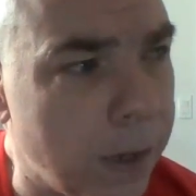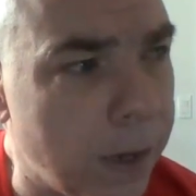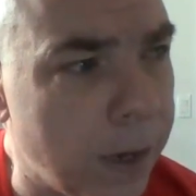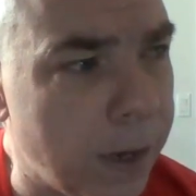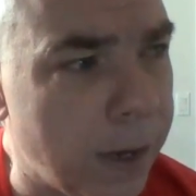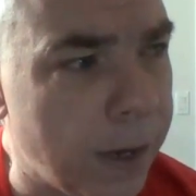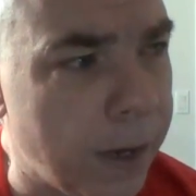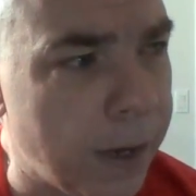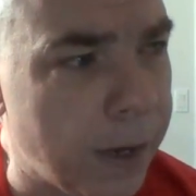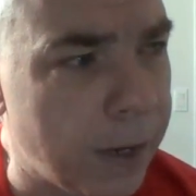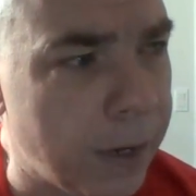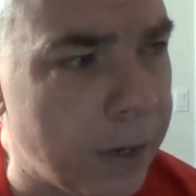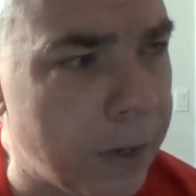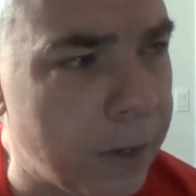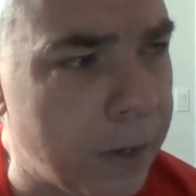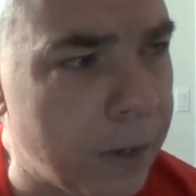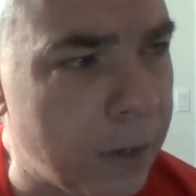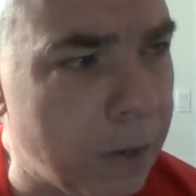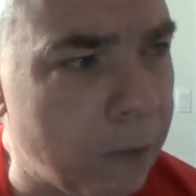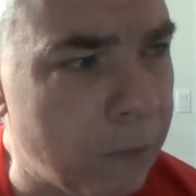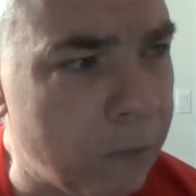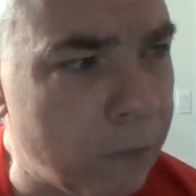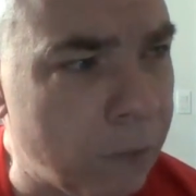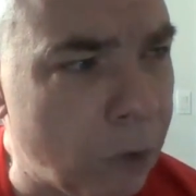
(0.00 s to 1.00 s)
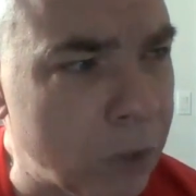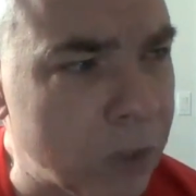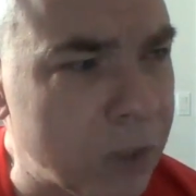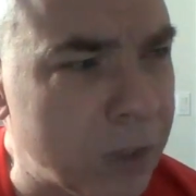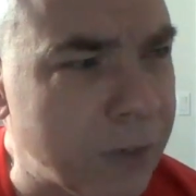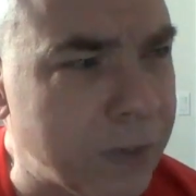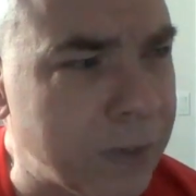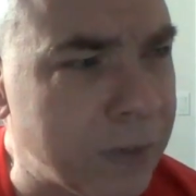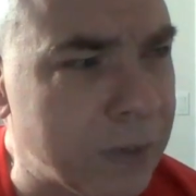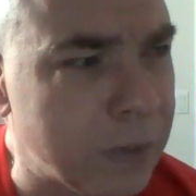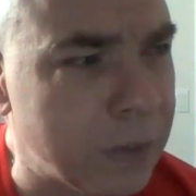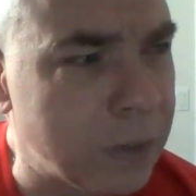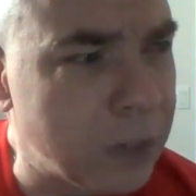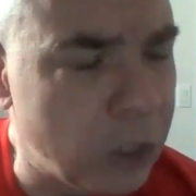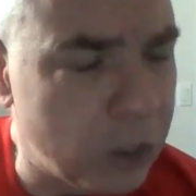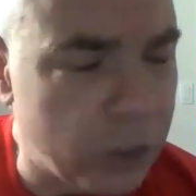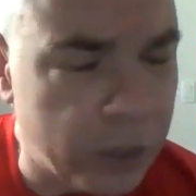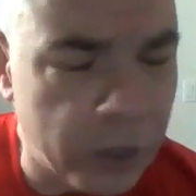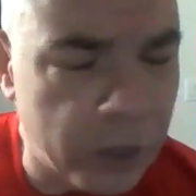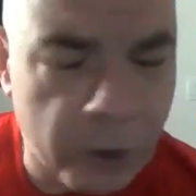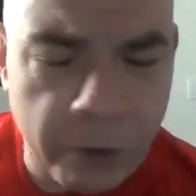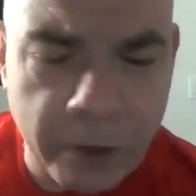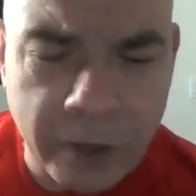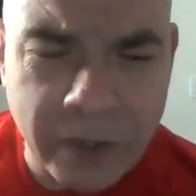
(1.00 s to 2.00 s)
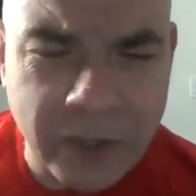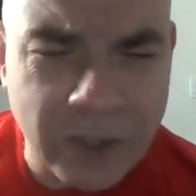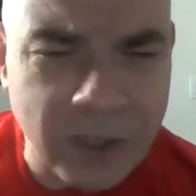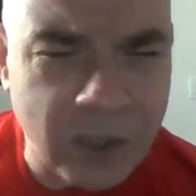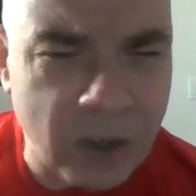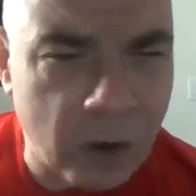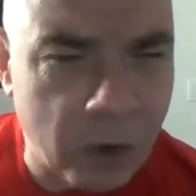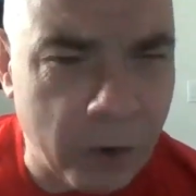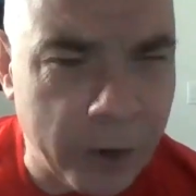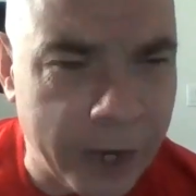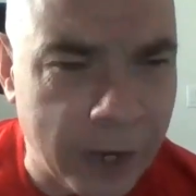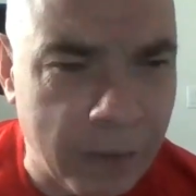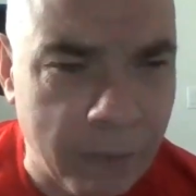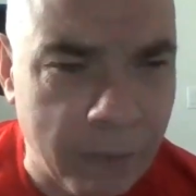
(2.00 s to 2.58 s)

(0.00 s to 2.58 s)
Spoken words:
and wrote this generic story